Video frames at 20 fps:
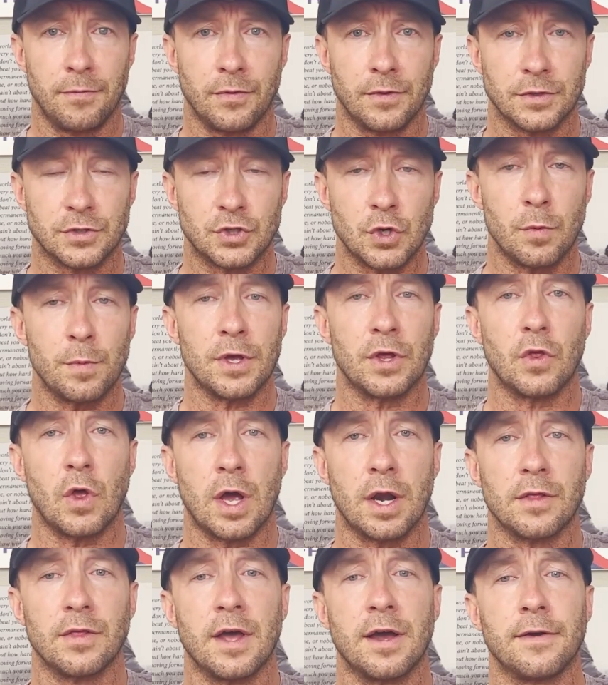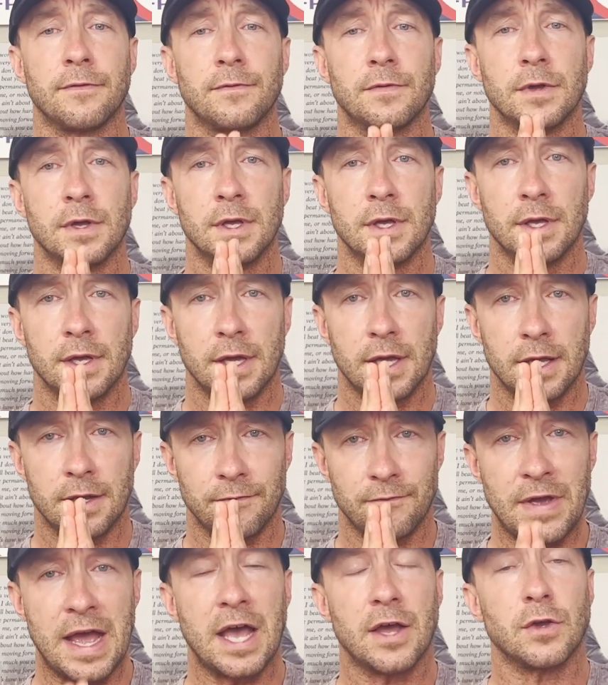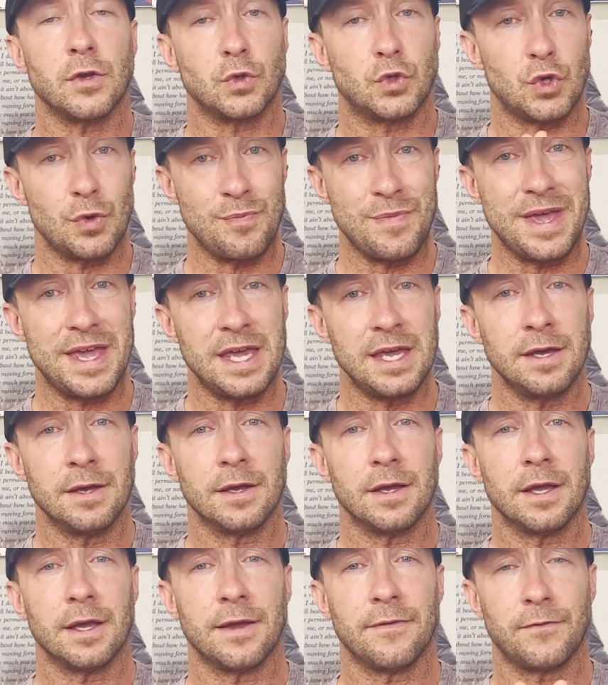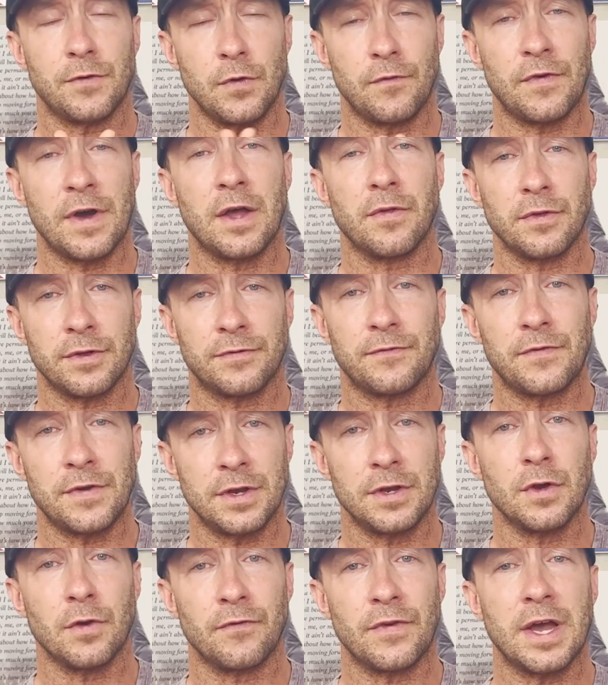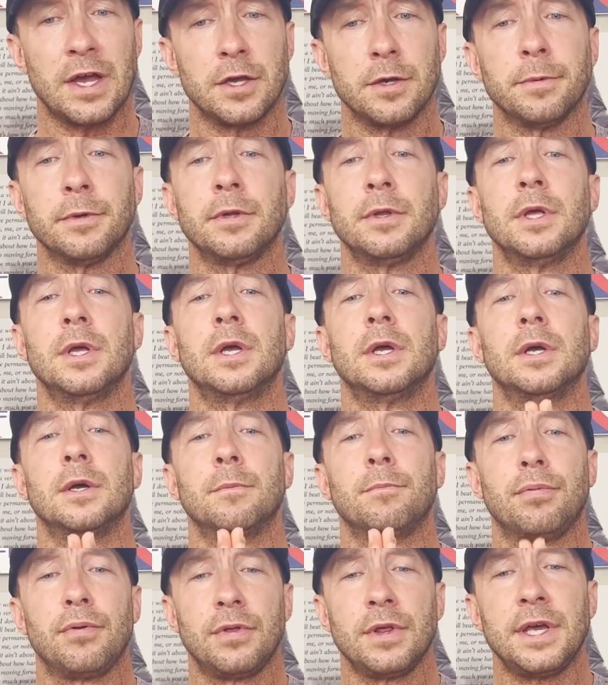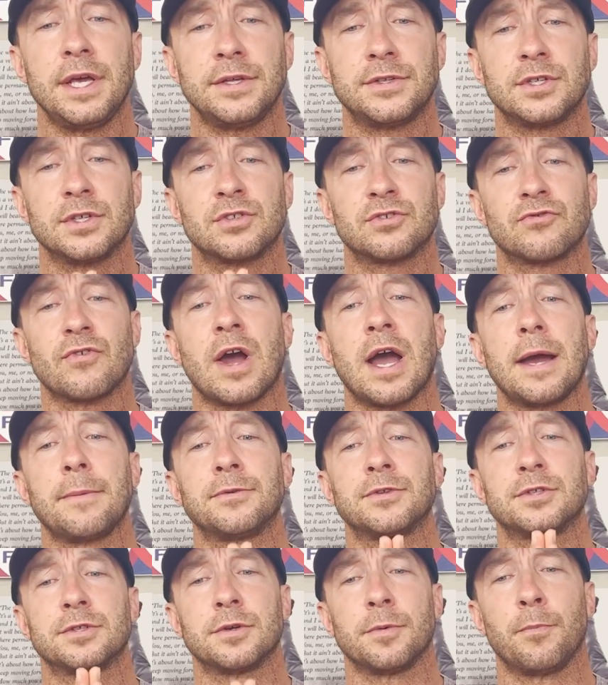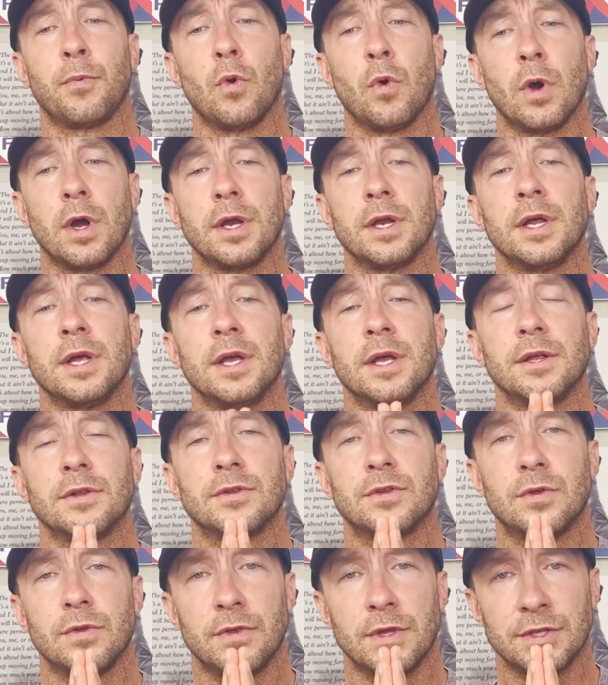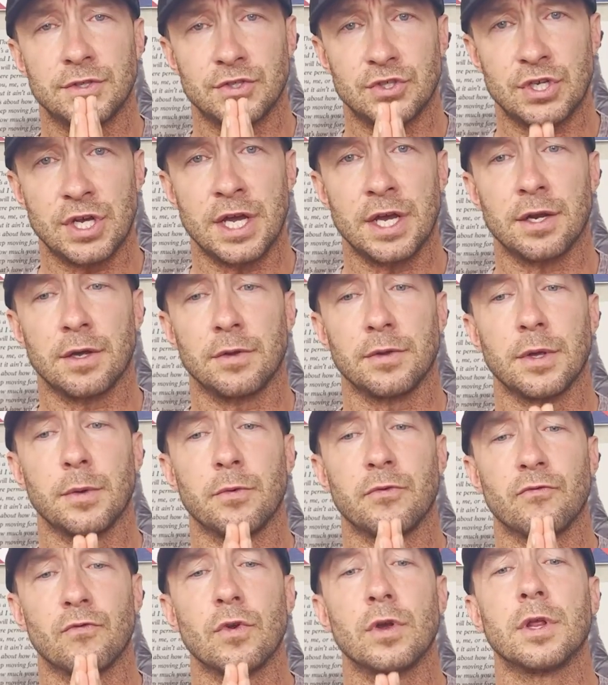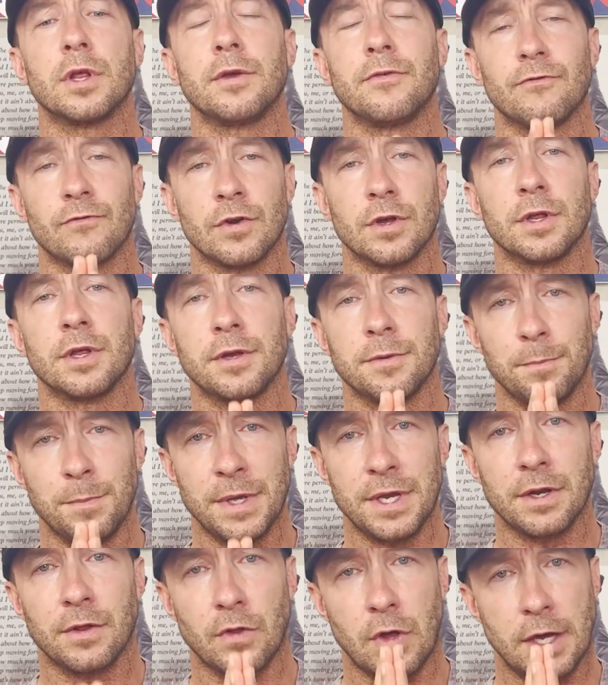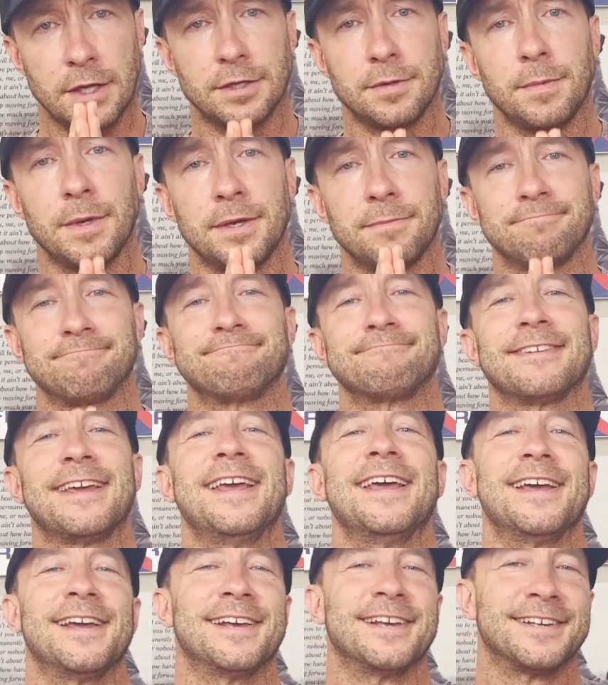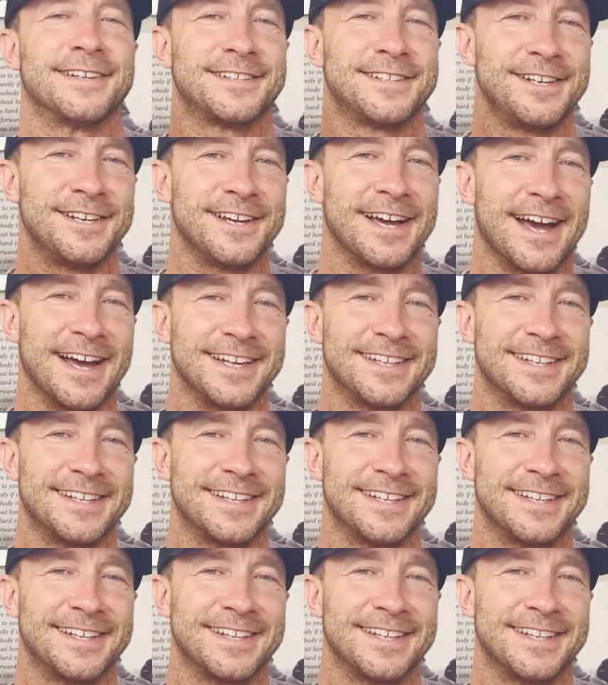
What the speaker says: show me a lot of love and value to me, if you found this video valuable, please subscribe to support to this channel. That would really, really mean a lot to me. See you guys.